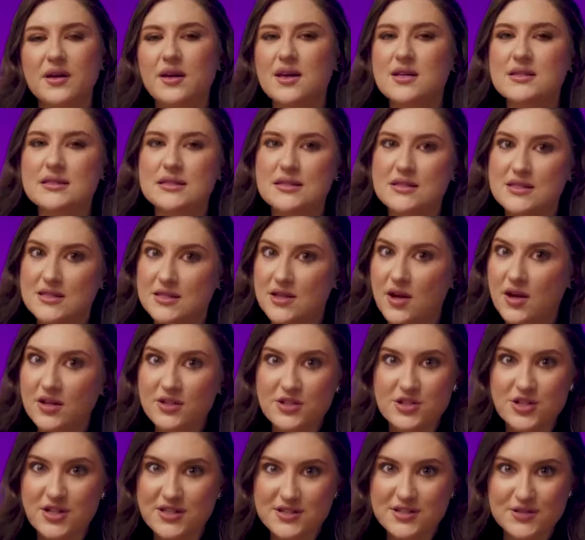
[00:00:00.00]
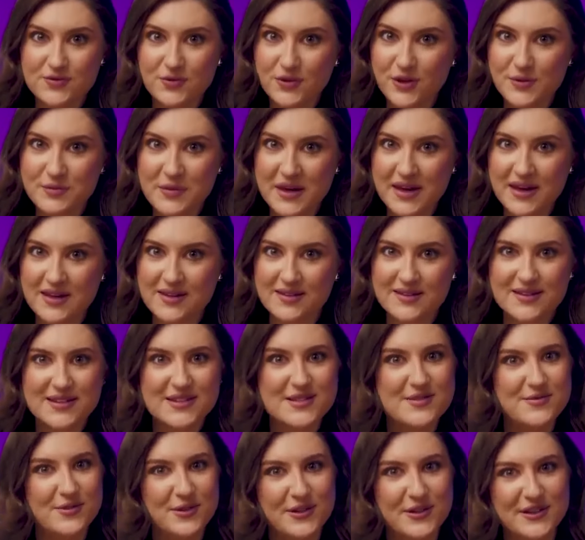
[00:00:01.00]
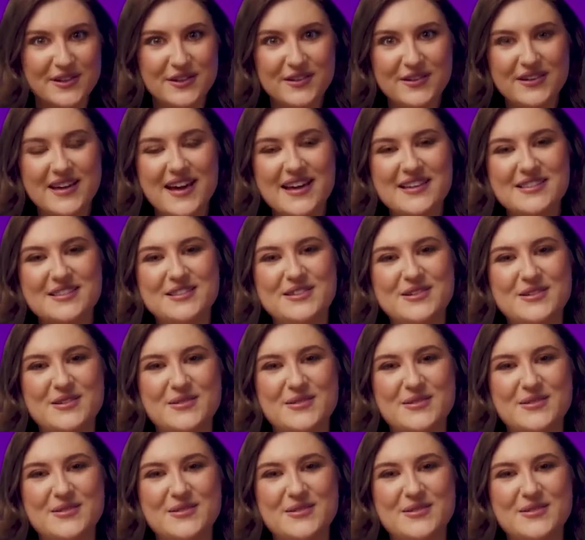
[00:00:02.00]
because it's not just for me, it's for you guys